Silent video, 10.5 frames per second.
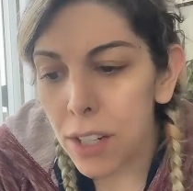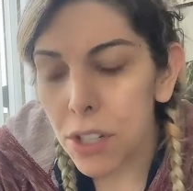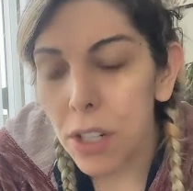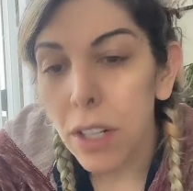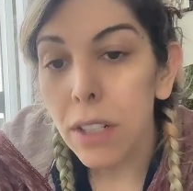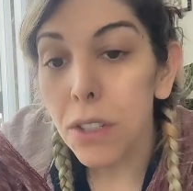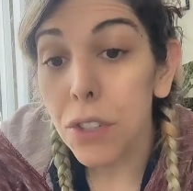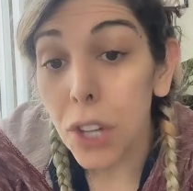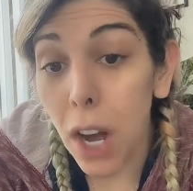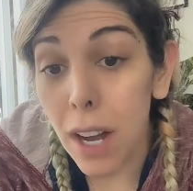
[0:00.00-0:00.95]
Josh,
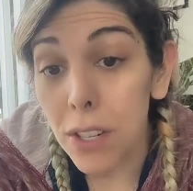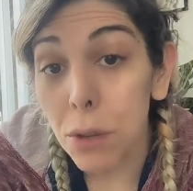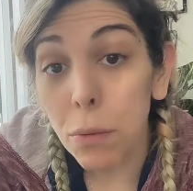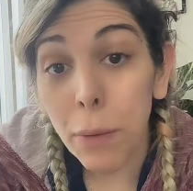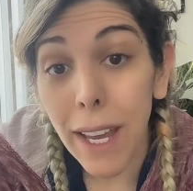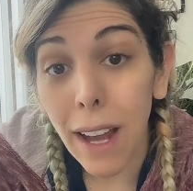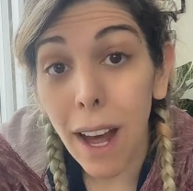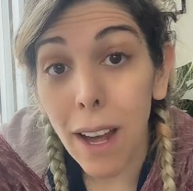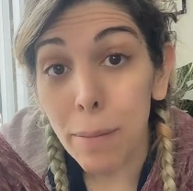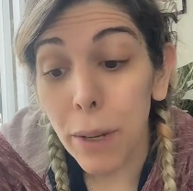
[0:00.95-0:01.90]
Josh,
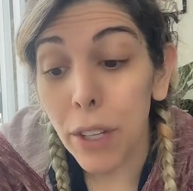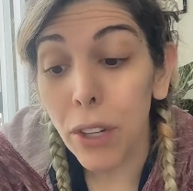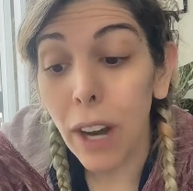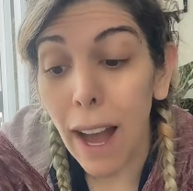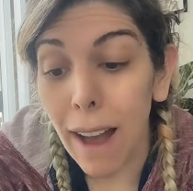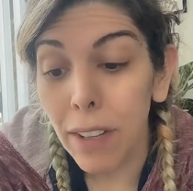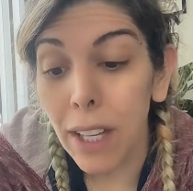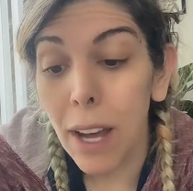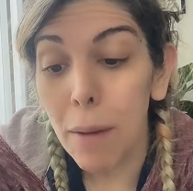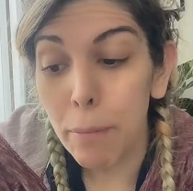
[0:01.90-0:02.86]
wake up. You're
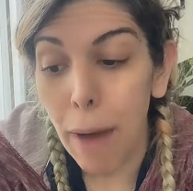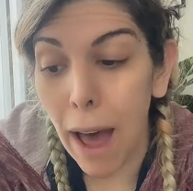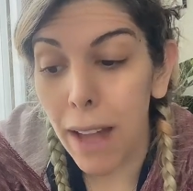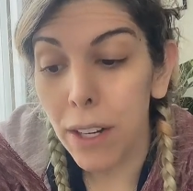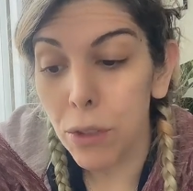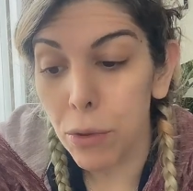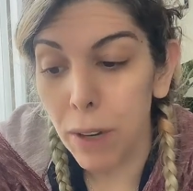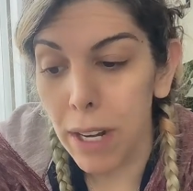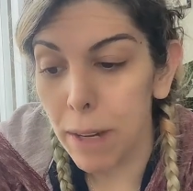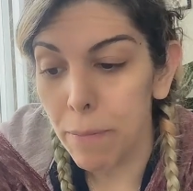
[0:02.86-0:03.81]
having a bad
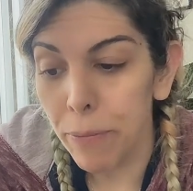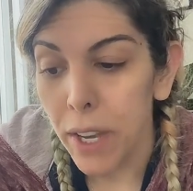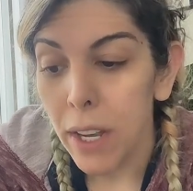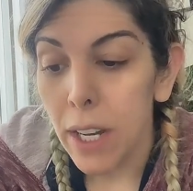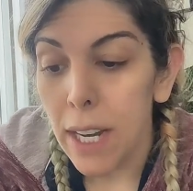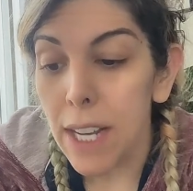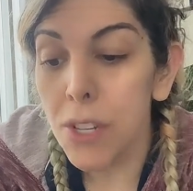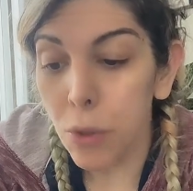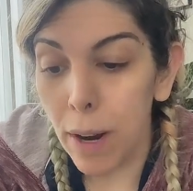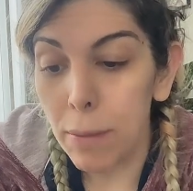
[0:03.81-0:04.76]
dream.
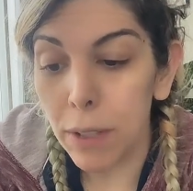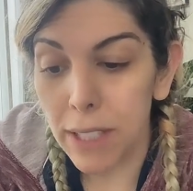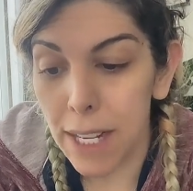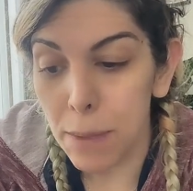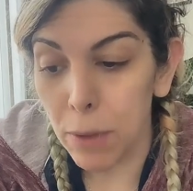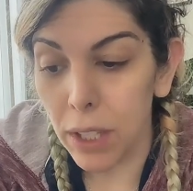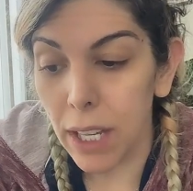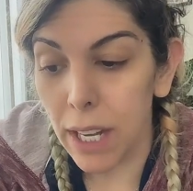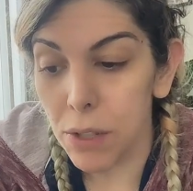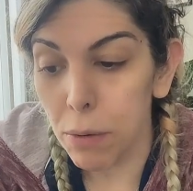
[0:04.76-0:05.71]
He scrambled
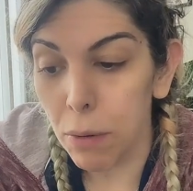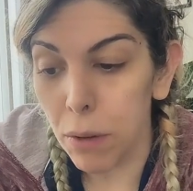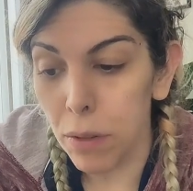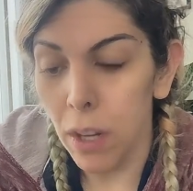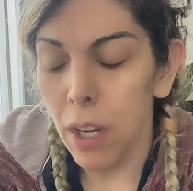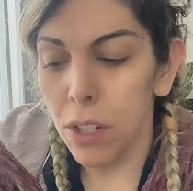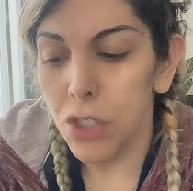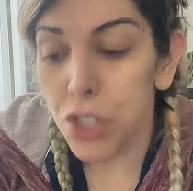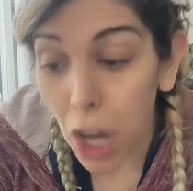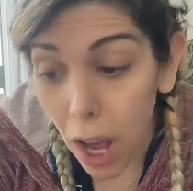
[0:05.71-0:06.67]
desperately at his throat.
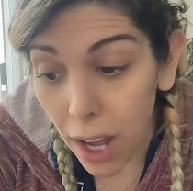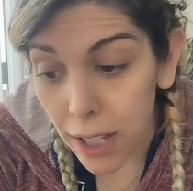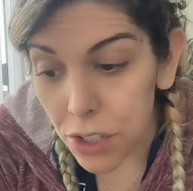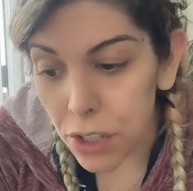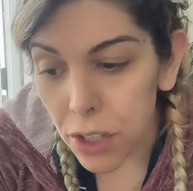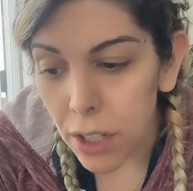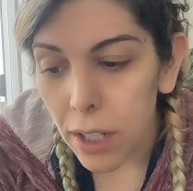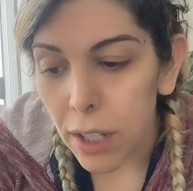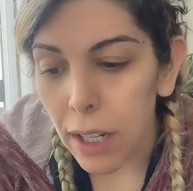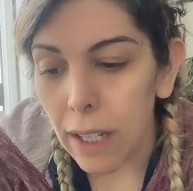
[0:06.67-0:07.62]

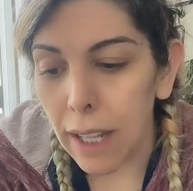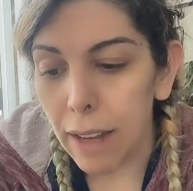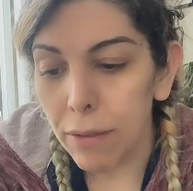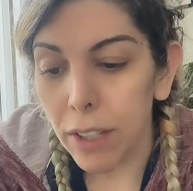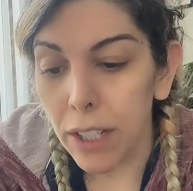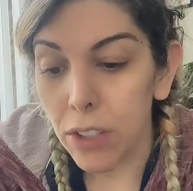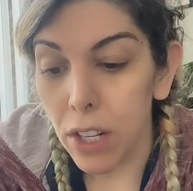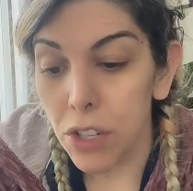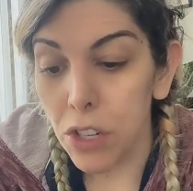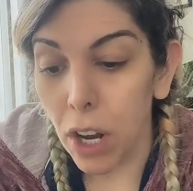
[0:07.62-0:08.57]
Josh! A light
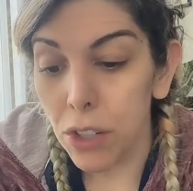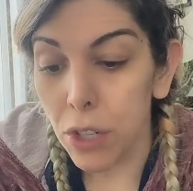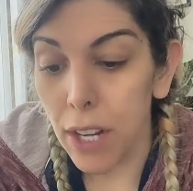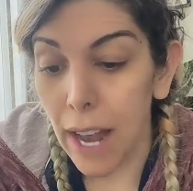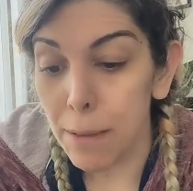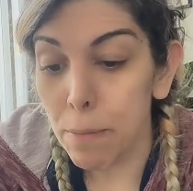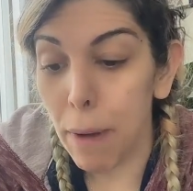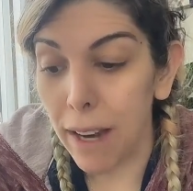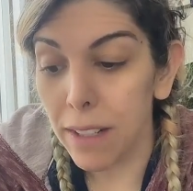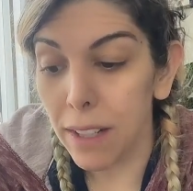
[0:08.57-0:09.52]
flicked on and Josh
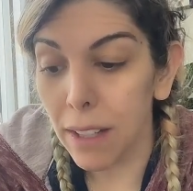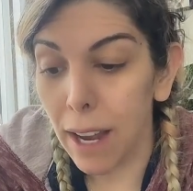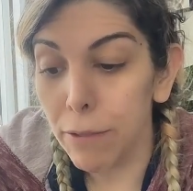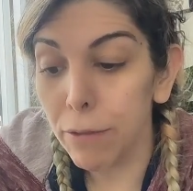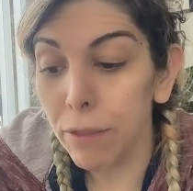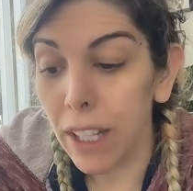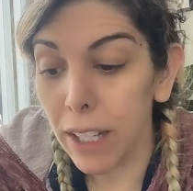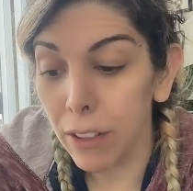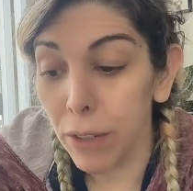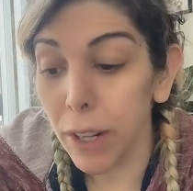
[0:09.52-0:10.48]
gasped back to life,
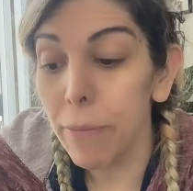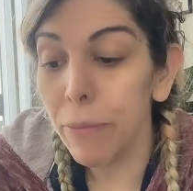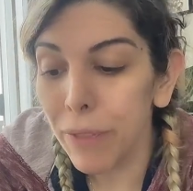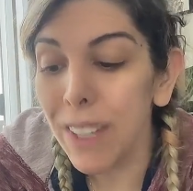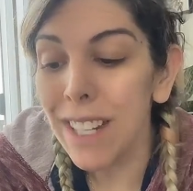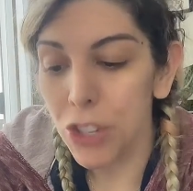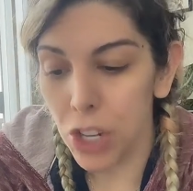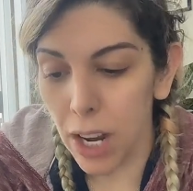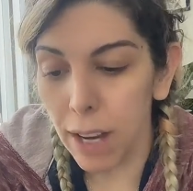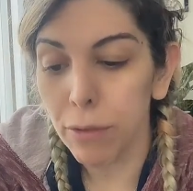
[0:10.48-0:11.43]
flickering,
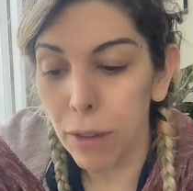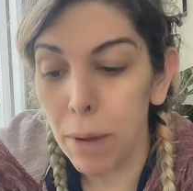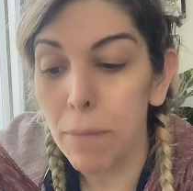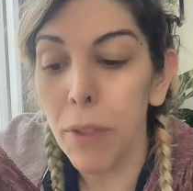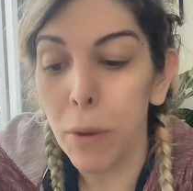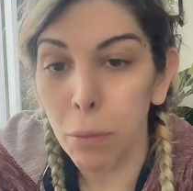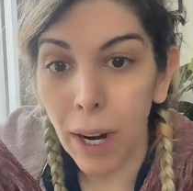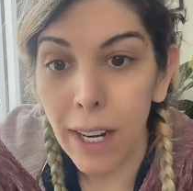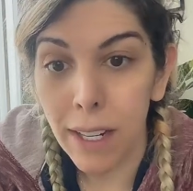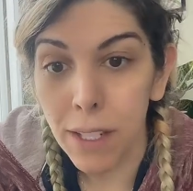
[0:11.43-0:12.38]
flinching from
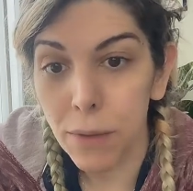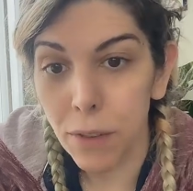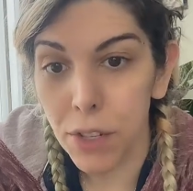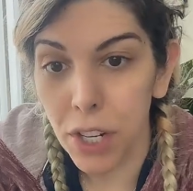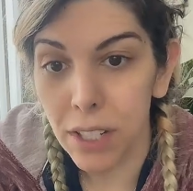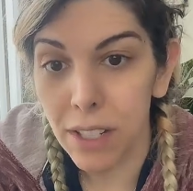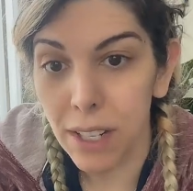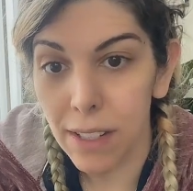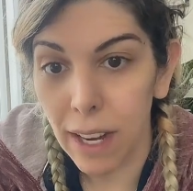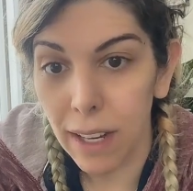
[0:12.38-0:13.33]
the brightness for
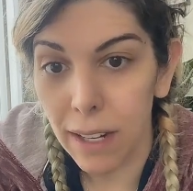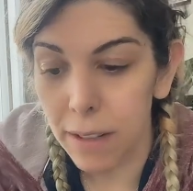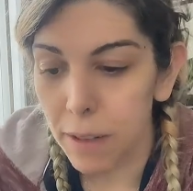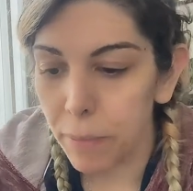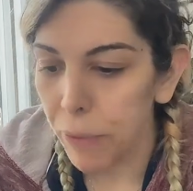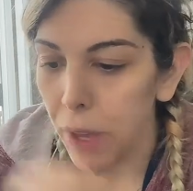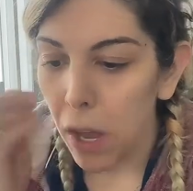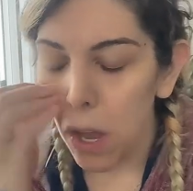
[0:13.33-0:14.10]
just a second.